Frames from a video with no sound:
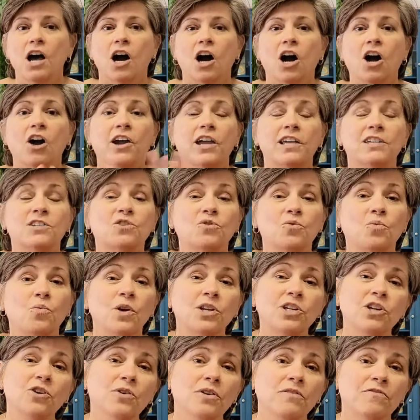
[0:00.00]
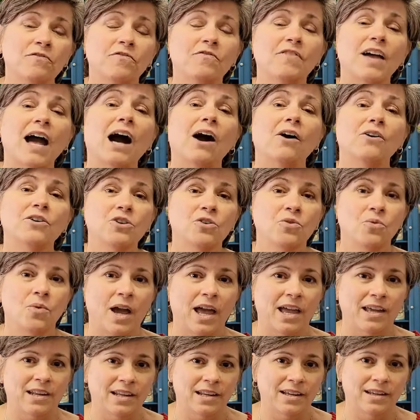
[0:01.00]
All right, so when you're
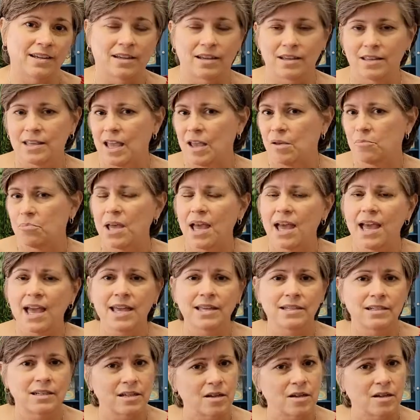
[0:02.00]
evaluating a campaign,